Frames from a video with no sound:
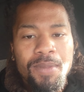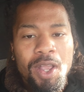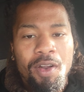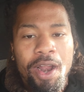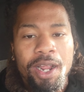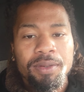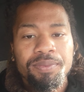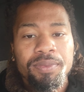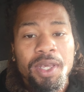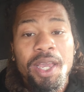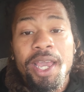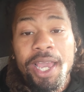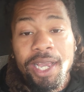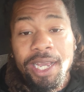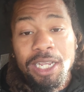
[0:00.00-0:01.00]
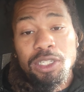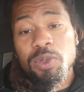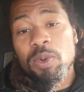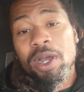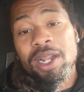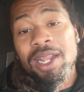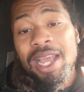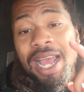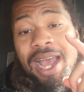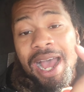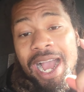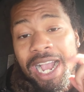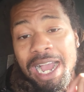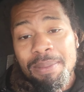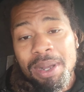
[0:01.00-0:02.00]
All right, and guess what?
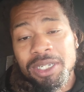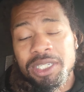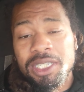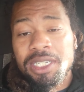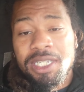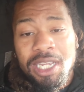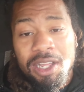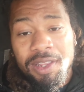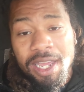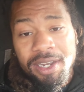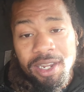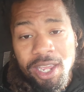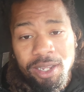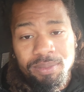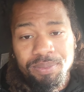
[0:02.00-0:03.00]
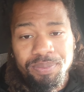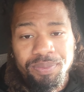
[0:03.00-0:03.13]
I got my CDL that day.